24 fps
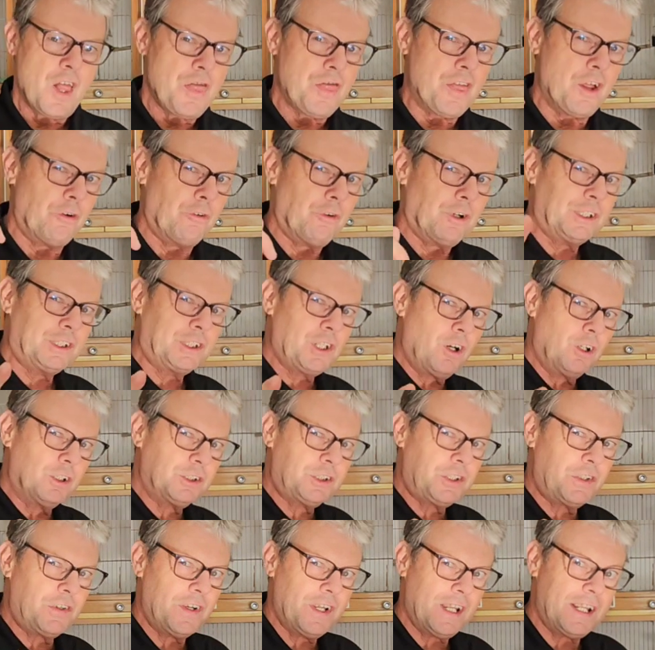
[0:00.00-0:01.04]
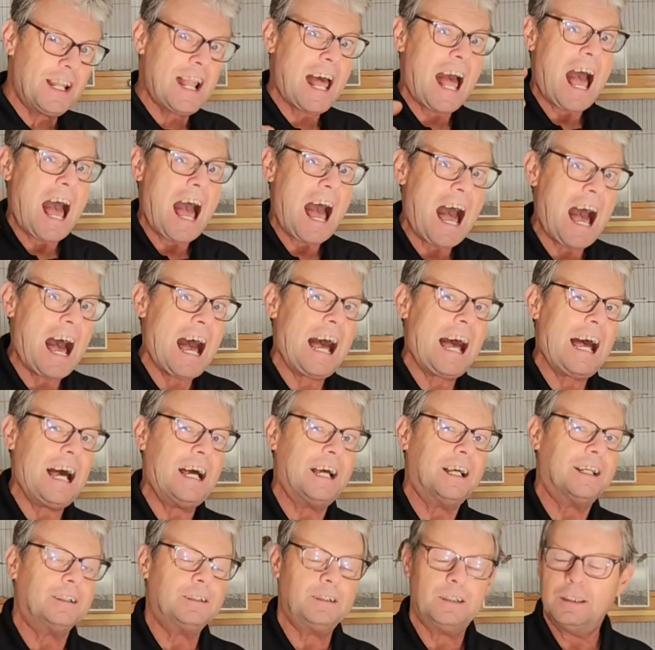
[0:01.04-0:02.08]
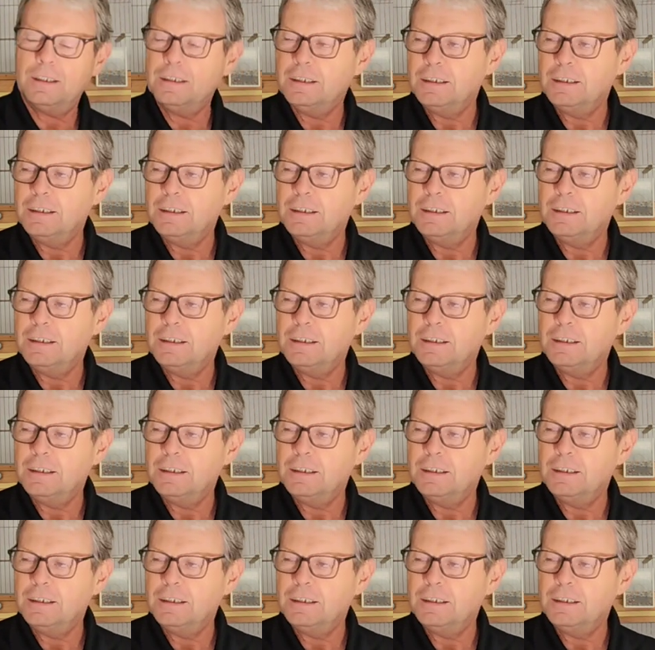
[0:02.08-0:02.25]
The results are in, and